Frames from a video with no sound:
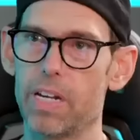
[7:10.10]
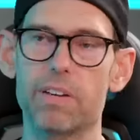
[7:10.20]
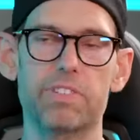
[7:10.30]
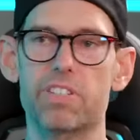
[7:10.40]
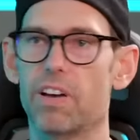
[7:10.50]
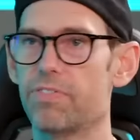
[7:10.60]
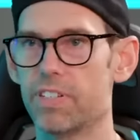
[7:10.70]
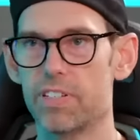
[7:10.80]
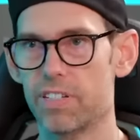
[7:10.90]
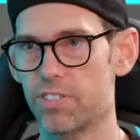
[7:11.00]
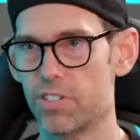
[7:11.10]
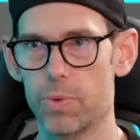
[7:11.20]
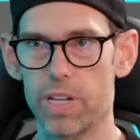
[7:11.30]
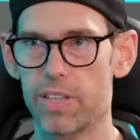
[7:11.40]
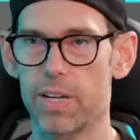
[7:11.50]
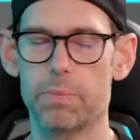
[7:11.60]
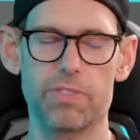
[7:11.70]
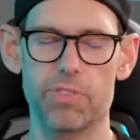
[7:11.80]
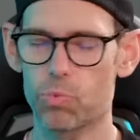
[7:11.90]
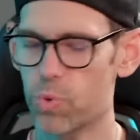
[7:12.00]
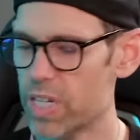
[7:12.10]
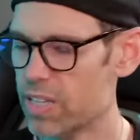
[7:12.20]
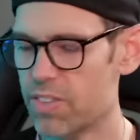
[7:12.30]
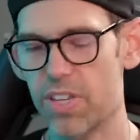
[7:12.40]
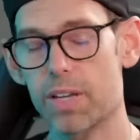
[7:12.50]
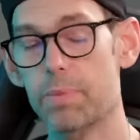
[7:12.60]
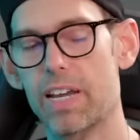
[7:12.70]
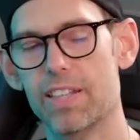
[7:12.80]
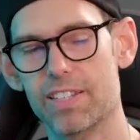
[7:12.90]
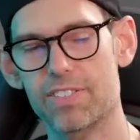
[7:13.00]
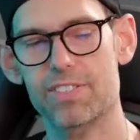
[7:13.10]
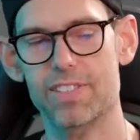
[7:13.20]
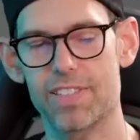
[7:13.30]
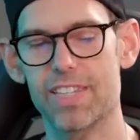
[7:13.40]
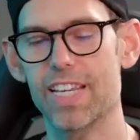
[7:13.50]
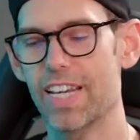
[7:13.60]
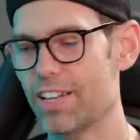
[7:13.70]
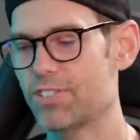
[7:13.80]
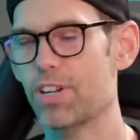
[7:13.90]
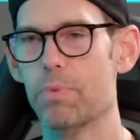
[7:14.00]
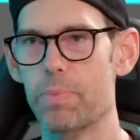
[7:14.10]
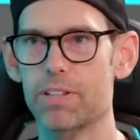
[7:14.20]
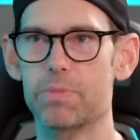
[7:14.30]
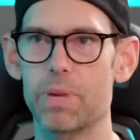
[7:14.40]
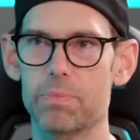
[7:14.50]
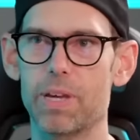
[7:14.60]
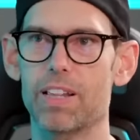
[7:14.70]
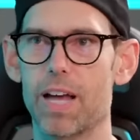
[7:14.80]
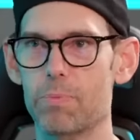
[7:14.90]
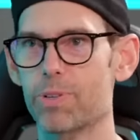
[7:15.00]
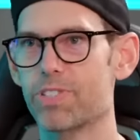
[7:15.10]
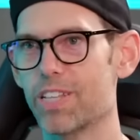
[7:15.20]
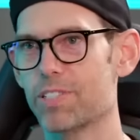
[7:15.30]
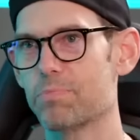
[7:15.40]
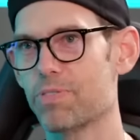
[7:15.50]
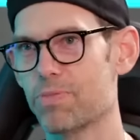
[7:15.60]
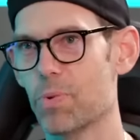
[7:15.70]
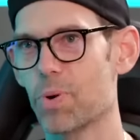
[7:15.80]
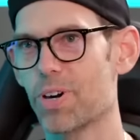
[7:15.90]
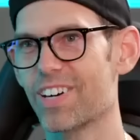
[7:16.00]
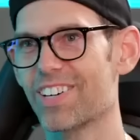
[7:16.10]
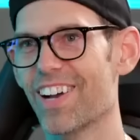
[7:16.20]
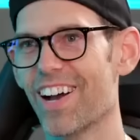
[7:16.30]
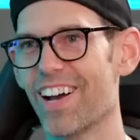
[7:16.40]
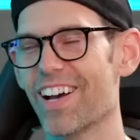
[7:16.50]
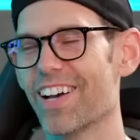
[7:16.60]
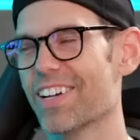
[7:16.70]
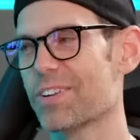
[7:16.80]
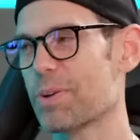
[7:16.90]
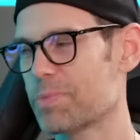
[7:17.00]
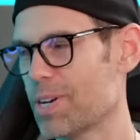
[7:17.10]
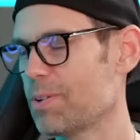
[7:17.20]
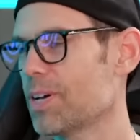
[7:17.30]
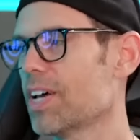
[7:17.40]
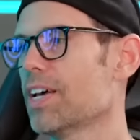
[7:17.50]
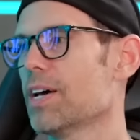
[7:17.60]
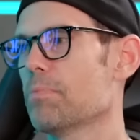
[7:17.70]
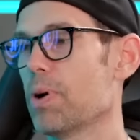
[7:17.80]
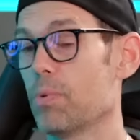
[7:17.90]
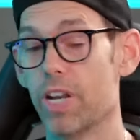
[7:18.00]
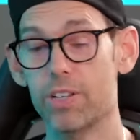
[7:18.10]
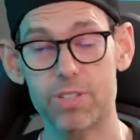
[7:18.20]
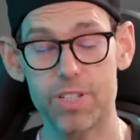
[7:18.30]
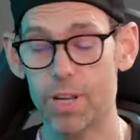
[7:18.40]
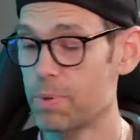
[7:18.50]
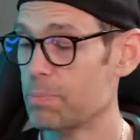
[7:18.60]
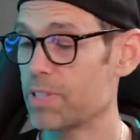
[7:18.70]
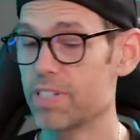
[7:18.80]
in and of itself, it doesn't do anything. I mean, if you really think about it, and this, the analogy I'm about to make made a lot more sense before crypto. But what I used to tell people